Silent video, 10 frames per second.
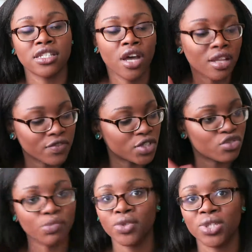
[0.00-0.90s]
a ton of
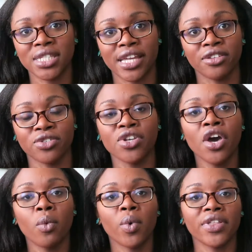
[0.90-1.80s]
distribution centers
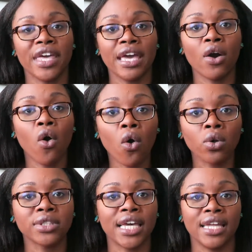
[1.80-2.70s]
where they
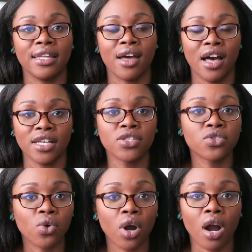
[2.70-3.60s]
hold and
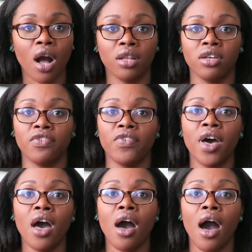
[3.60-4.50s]
store all of
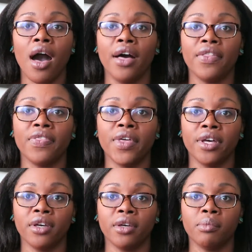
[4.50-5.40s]

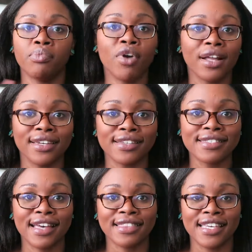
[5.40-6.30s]
the products
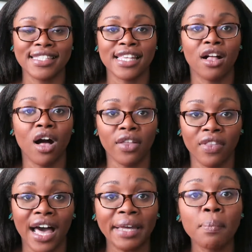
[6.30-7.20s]
that they sell
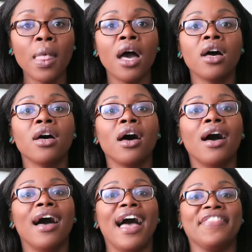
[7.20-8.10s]
online.
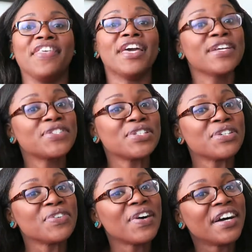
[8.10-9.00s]
And the
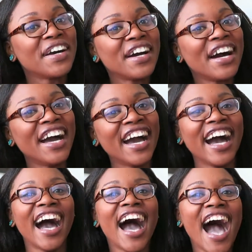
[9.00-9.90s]
issue,
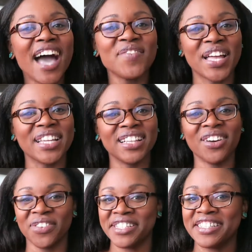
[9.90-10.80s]
I'm getting
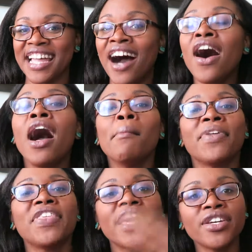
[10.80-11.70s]
long-winded now,
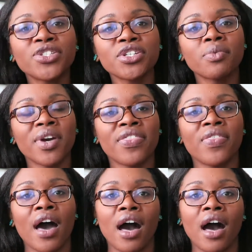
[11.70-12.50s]
but the issue with